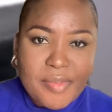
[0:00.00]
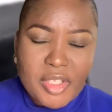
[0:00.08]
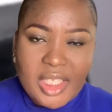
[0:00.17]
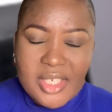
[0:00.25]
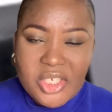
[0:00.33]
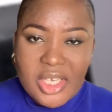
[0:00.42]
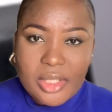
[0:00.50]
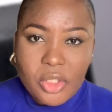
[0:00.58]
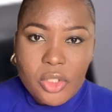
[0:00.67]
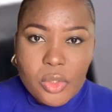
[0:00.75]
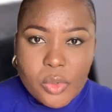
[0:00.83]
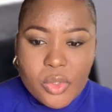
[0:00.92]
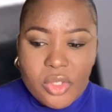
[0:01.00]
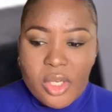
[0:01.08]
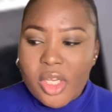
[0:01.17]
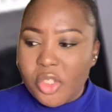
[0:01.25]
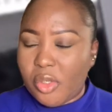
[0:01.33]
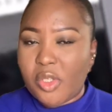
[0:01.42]
where she received a
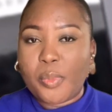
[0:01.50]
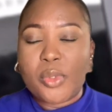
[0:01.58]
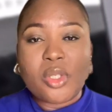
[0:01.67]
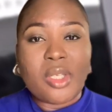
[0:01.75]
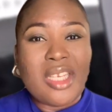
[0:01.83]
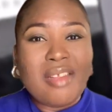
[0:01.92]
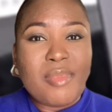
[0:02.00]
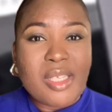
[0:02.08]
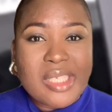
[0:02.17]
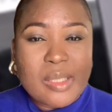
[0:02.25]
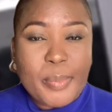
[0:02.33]
C grade.